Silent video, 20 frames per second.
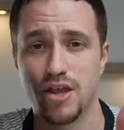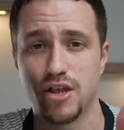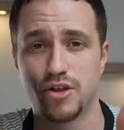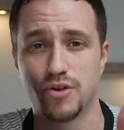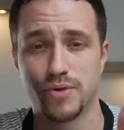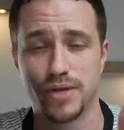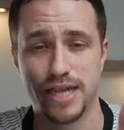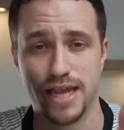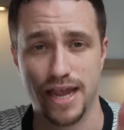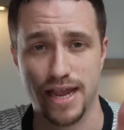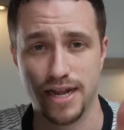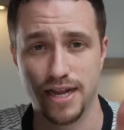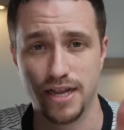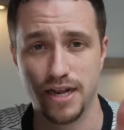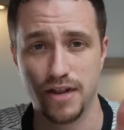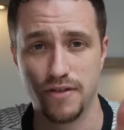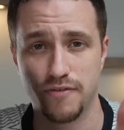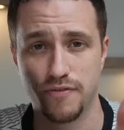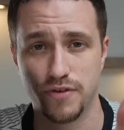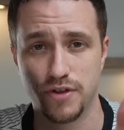
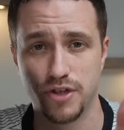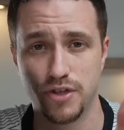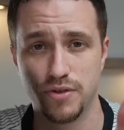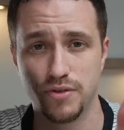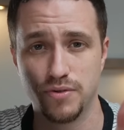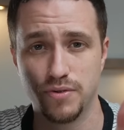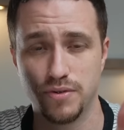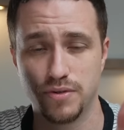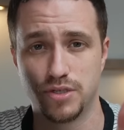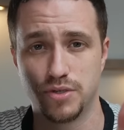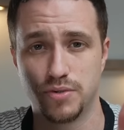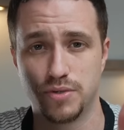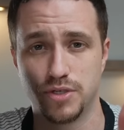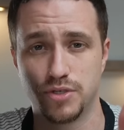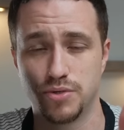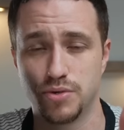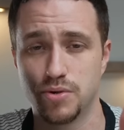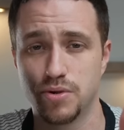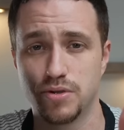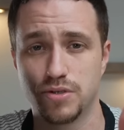created for you to
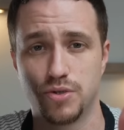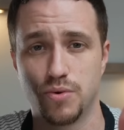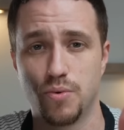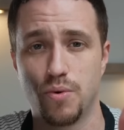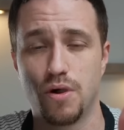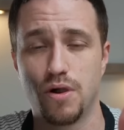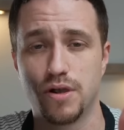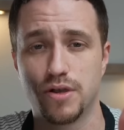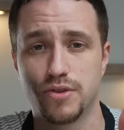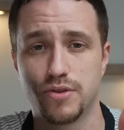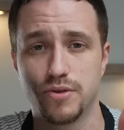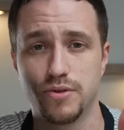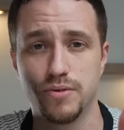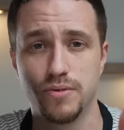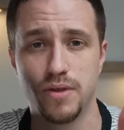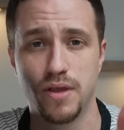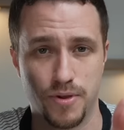endure, to walk through,